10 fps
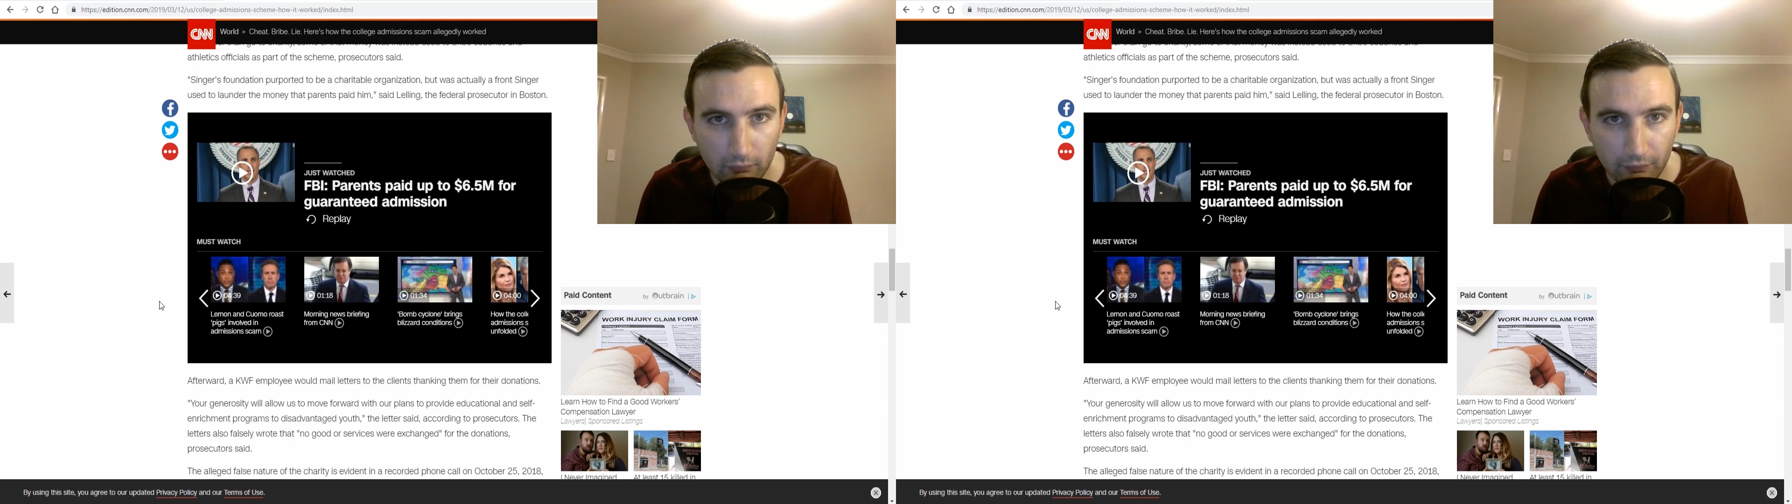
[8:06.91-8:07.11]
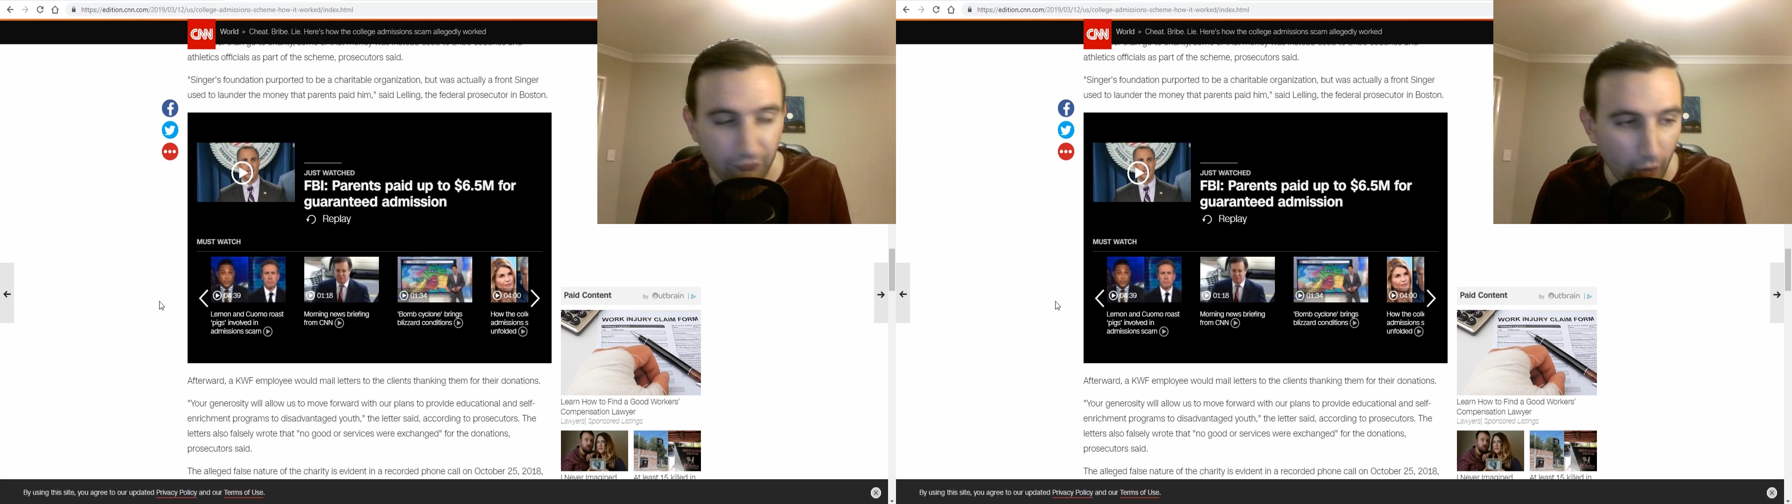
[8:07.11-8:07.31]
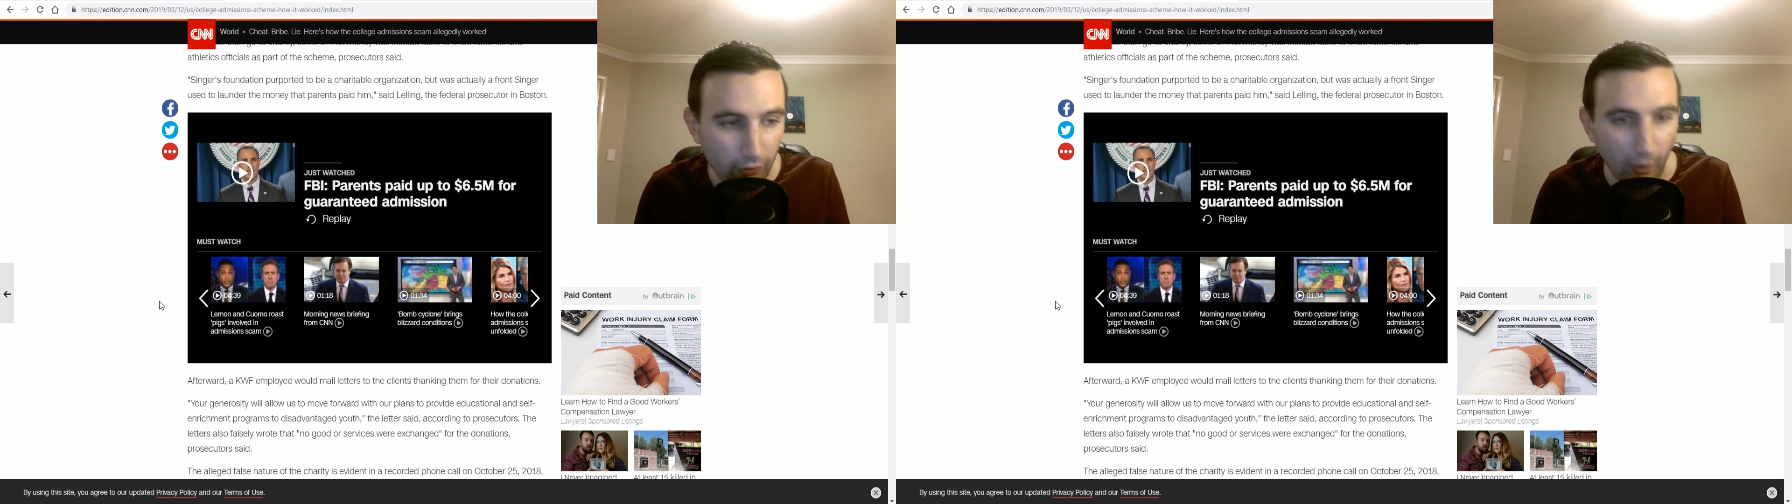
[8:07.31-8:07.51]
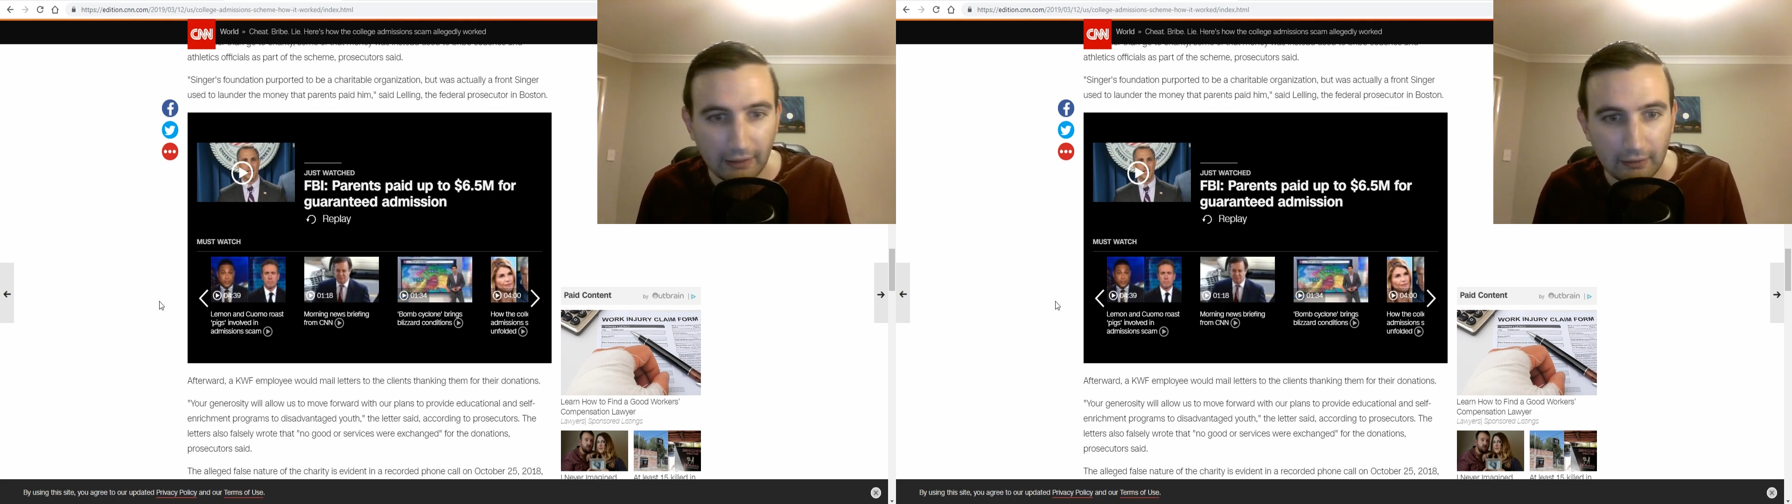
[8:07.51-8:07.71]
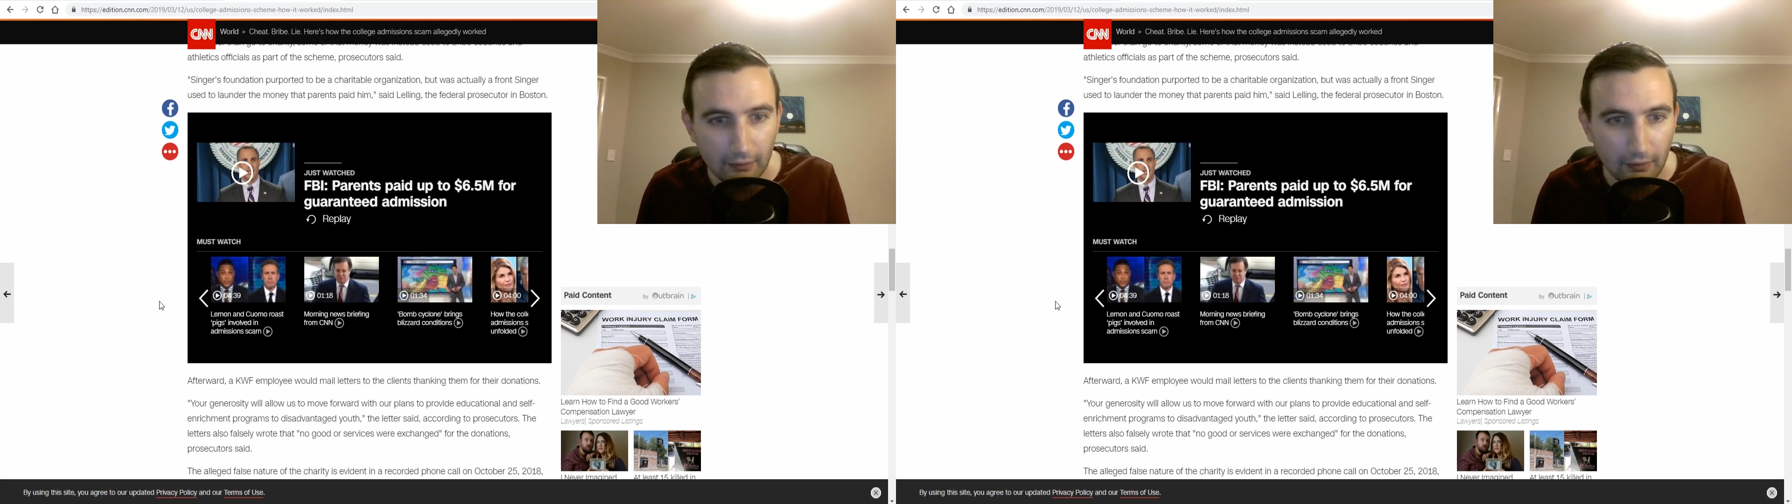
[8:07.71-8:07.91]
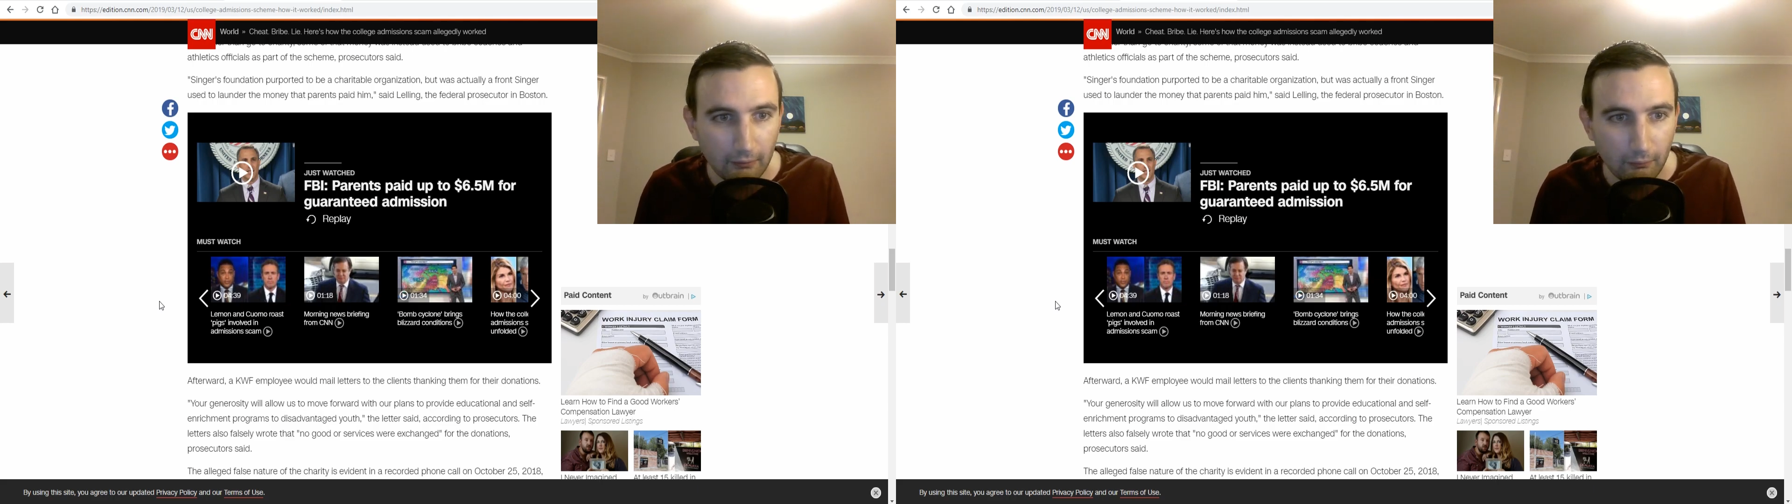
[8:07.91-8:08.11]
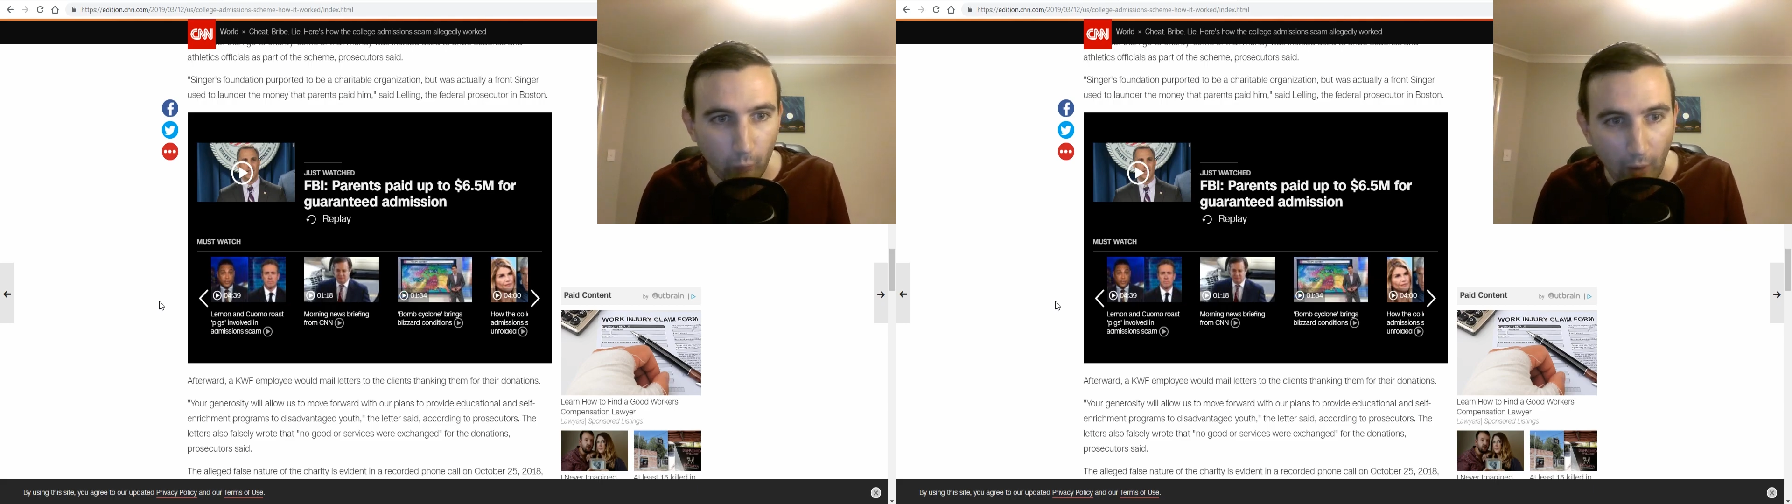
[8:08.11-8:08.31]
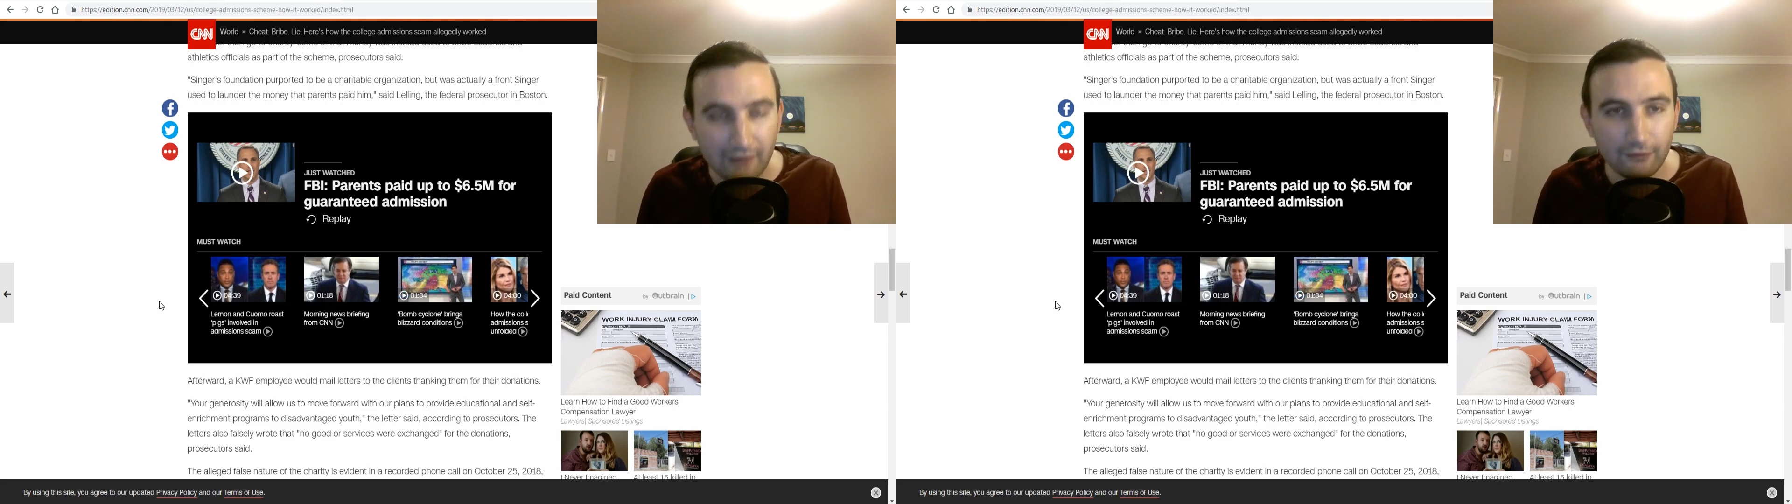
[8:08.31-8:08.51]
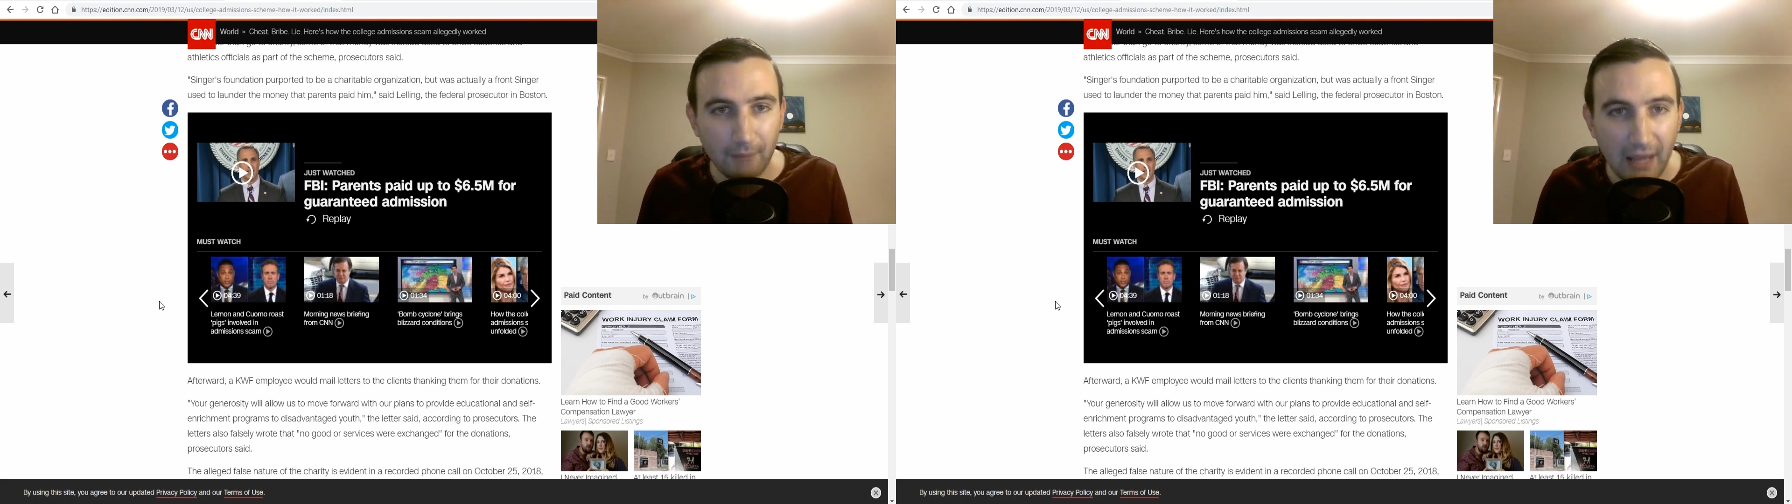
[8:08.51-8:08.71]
There's no, like, one's